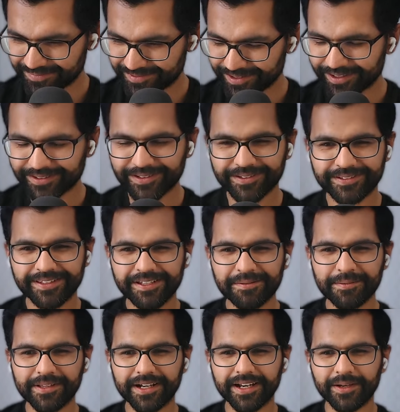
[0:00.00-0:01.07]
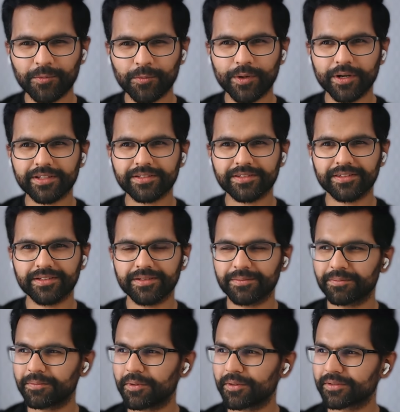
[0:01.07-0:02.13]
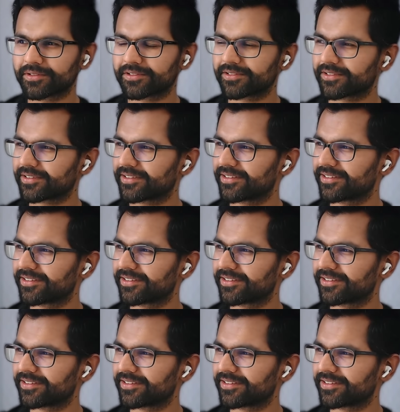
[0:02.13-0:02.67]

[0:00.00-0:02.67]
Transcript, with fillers: Oh, t- t- about that, like what is the most